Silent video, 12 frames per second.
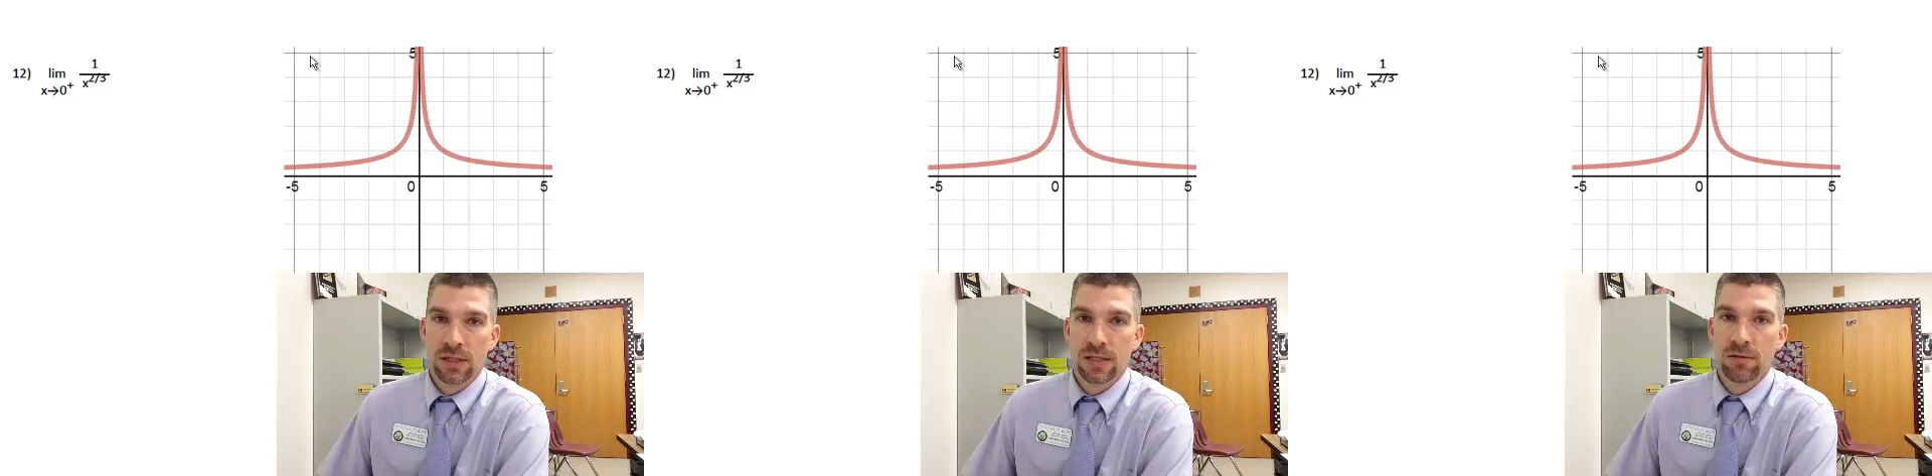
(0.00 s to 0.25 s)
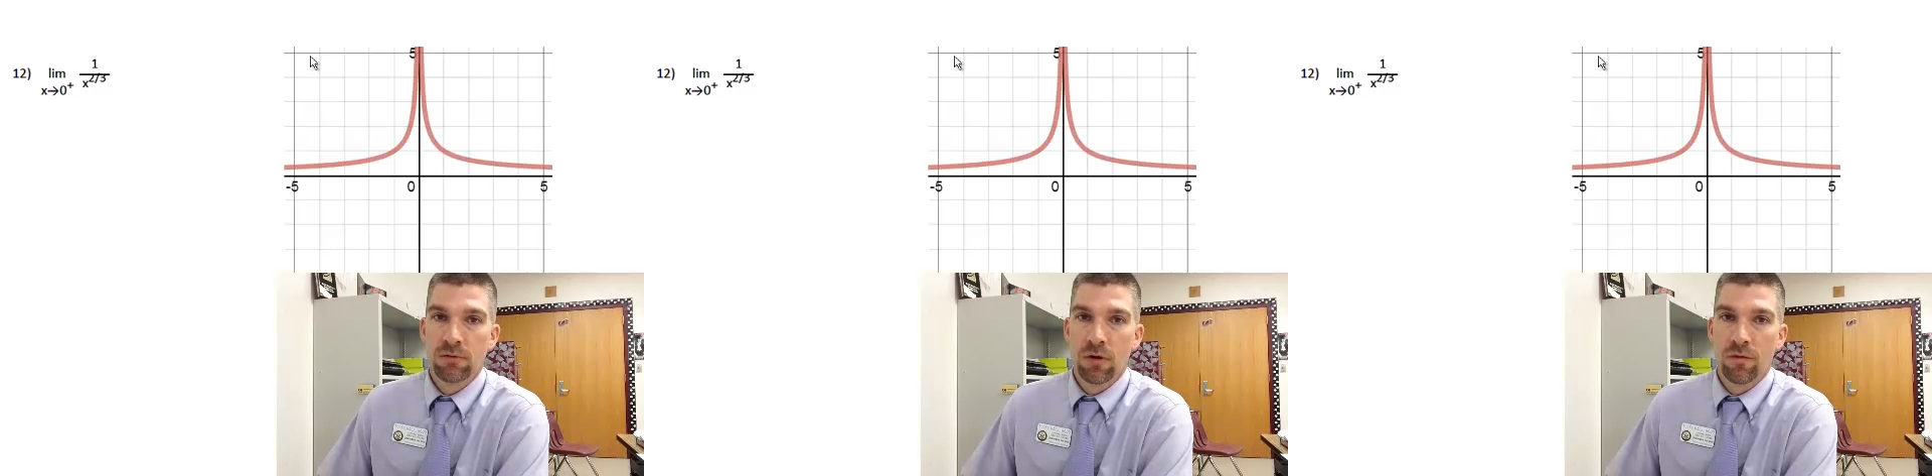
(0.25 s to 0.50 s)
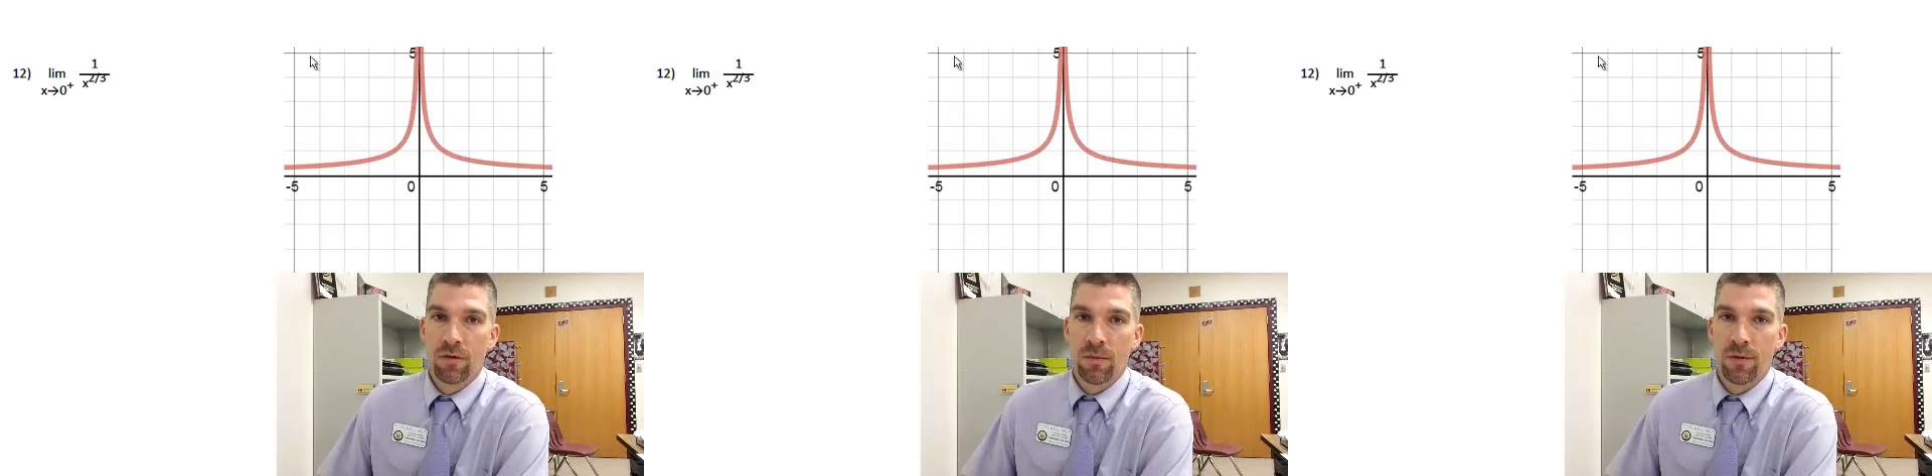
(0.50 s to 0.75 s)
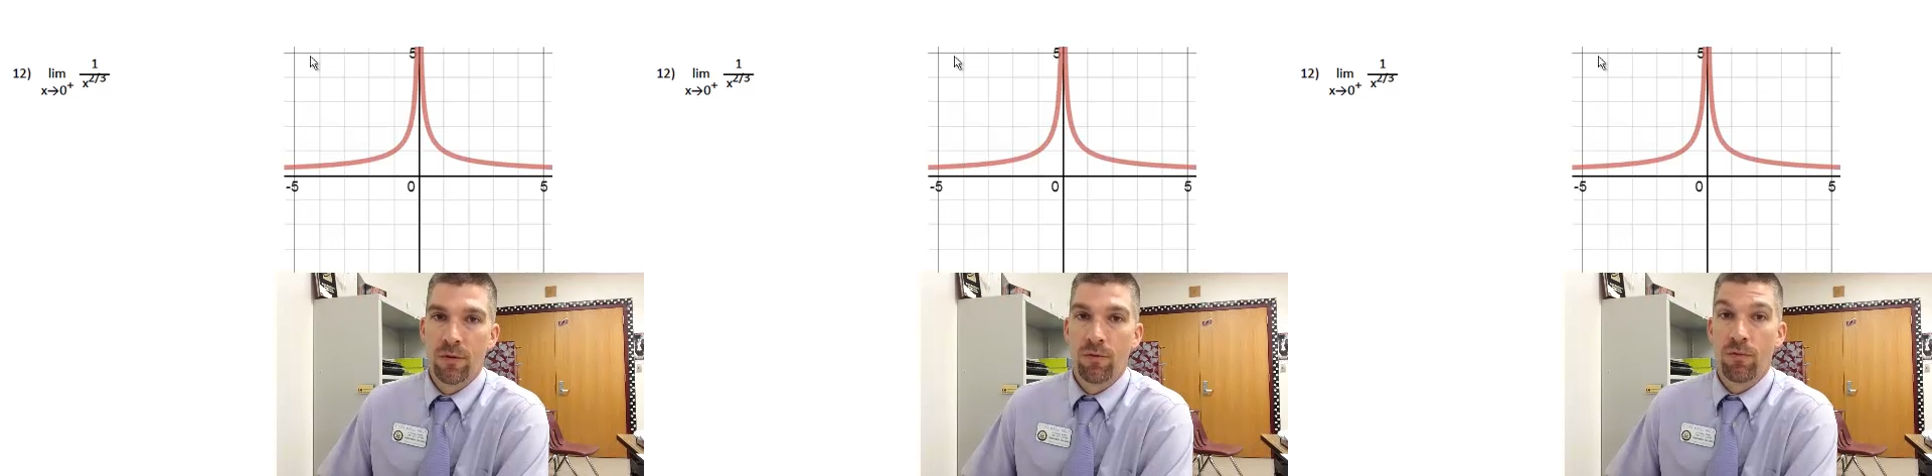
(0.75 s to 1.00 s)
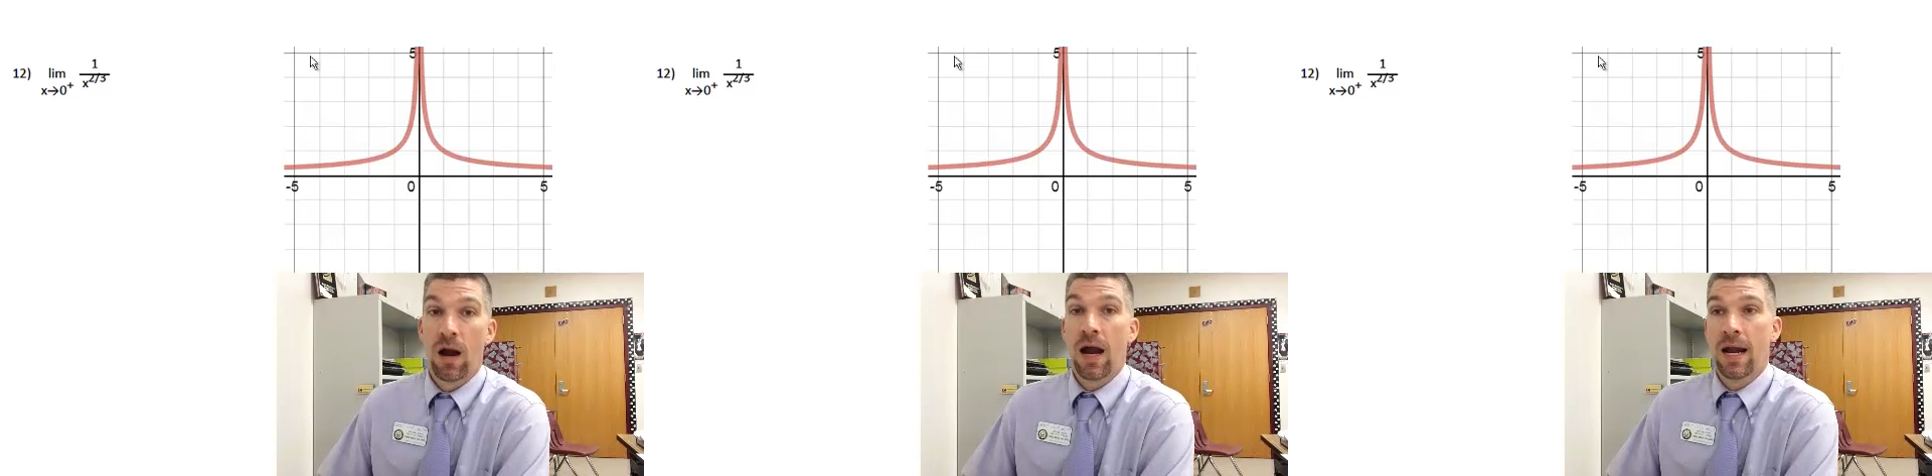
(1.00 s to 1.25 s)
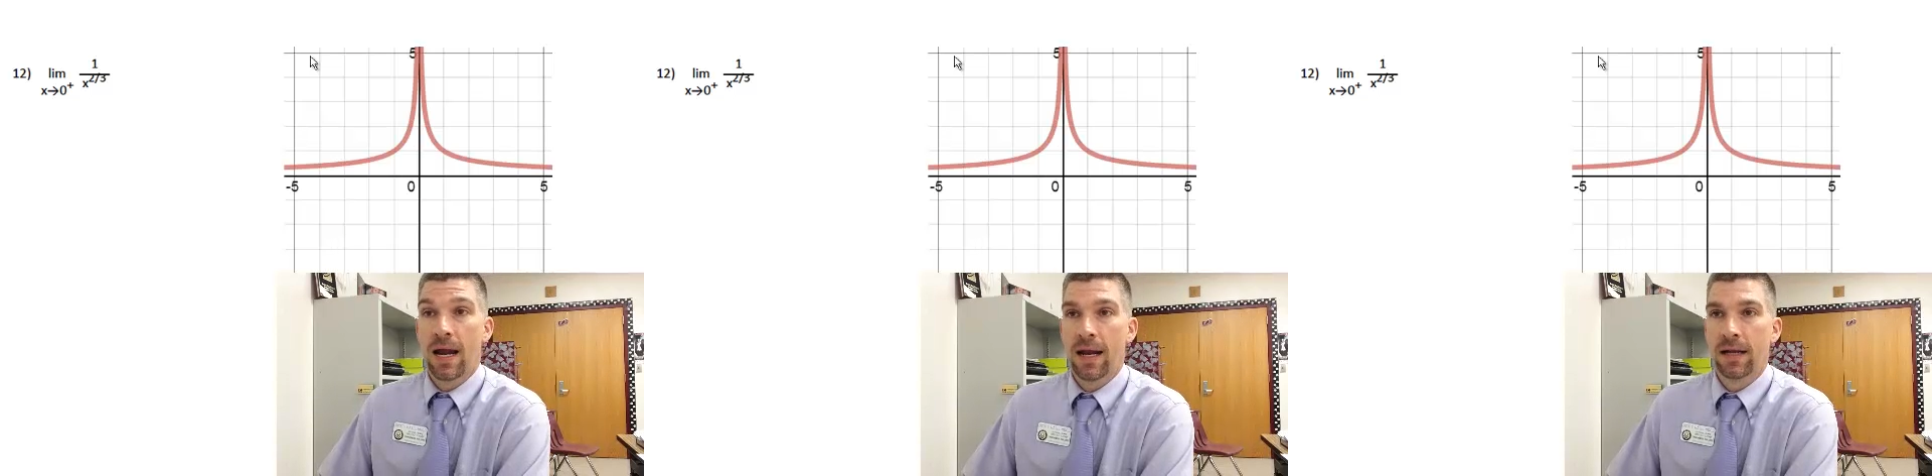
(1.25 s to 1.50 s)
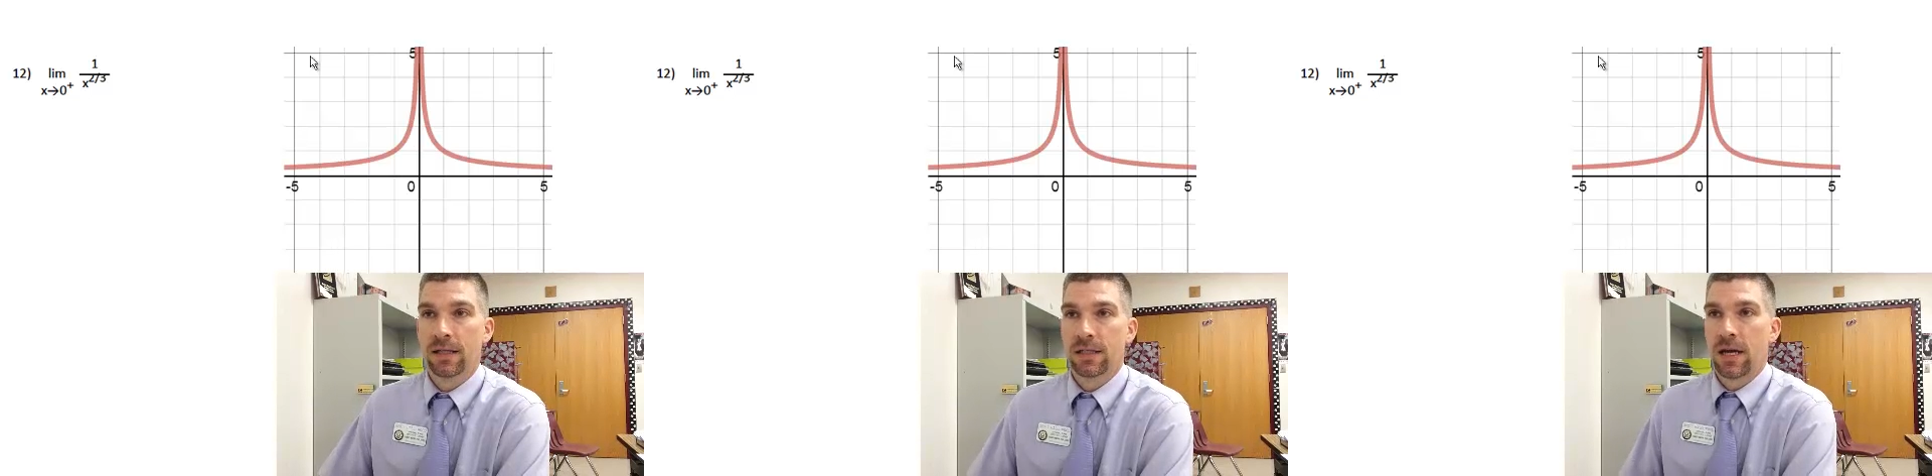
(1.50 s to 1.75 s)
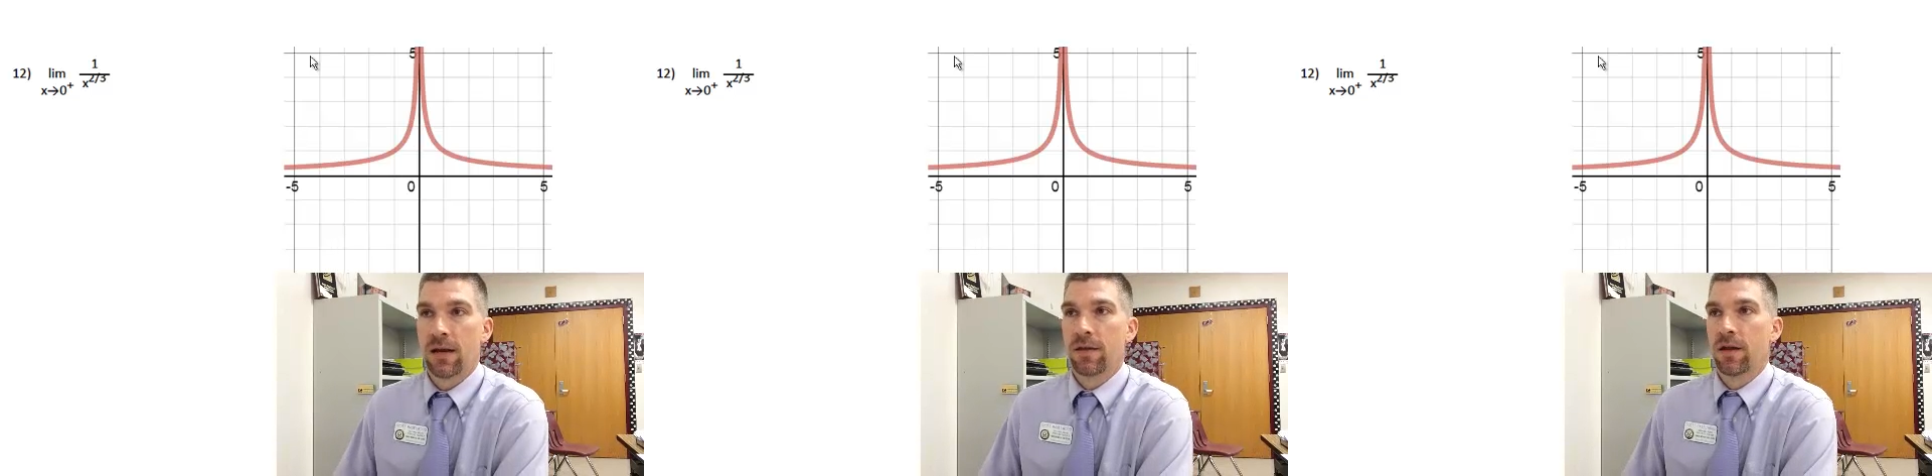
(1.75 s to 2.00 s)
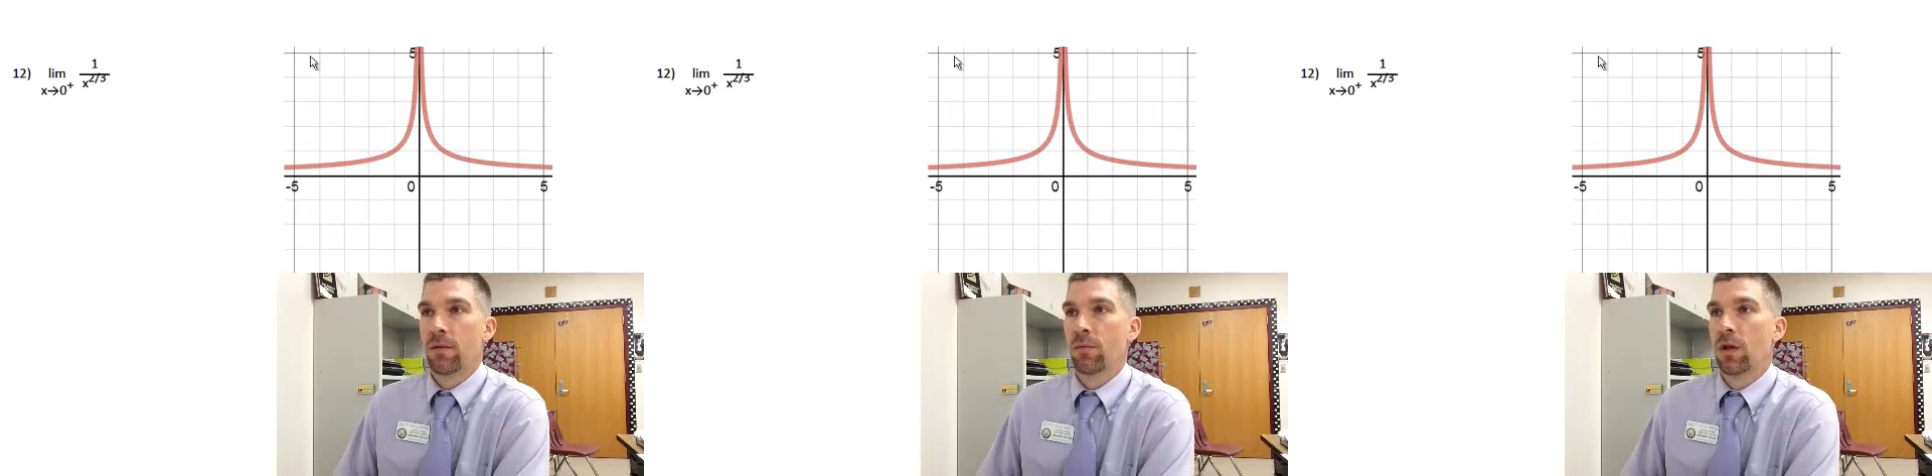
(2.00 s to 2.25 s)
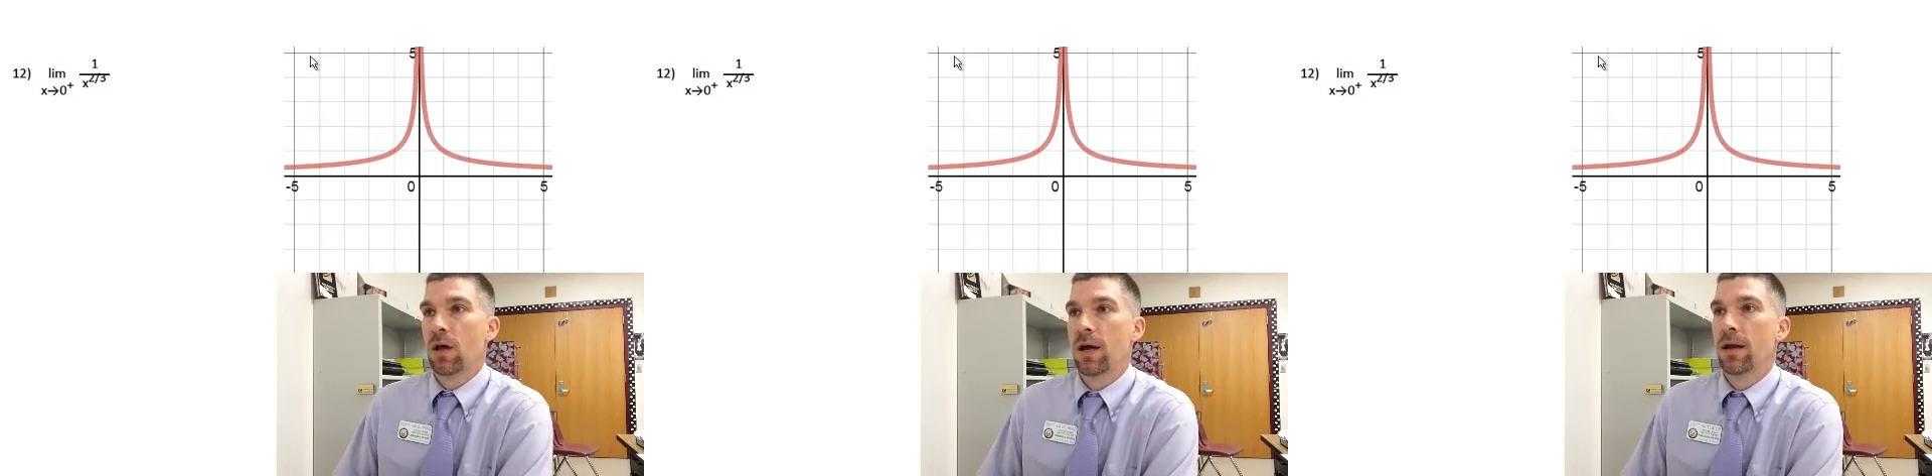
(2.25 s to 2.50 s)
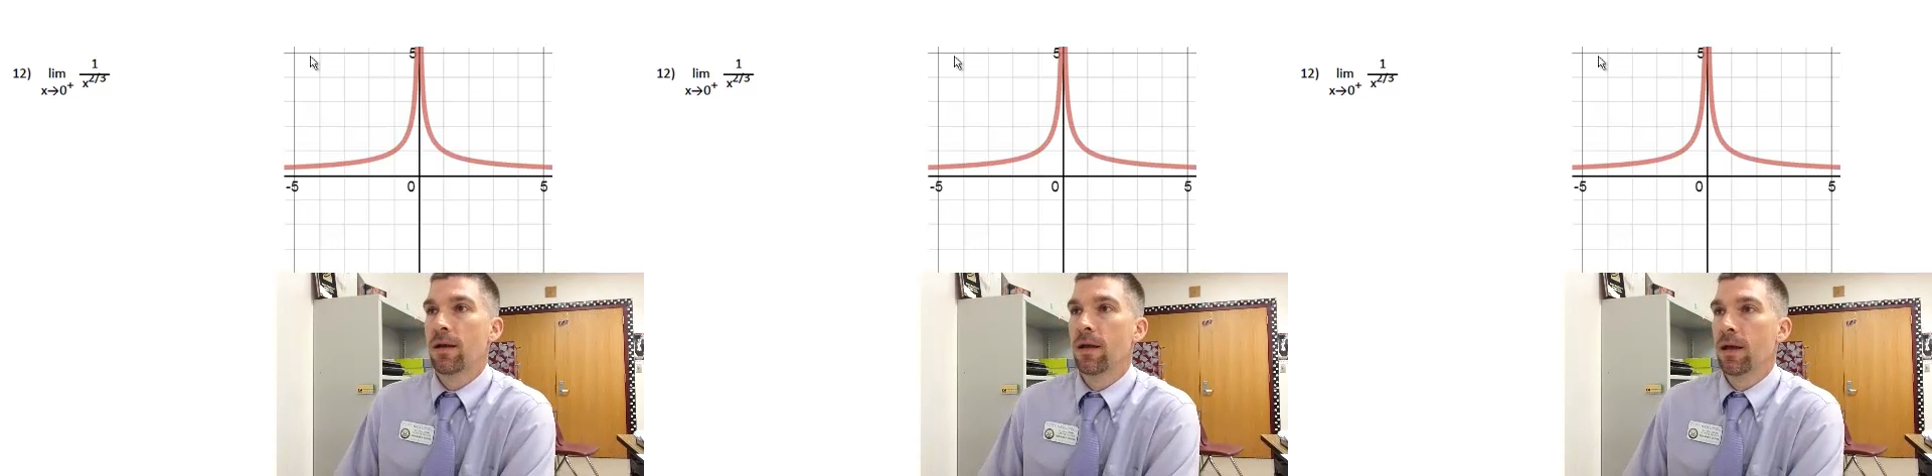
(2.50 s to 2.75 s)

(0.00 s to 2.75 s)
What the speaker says: 0 from the right-hand side of the number line.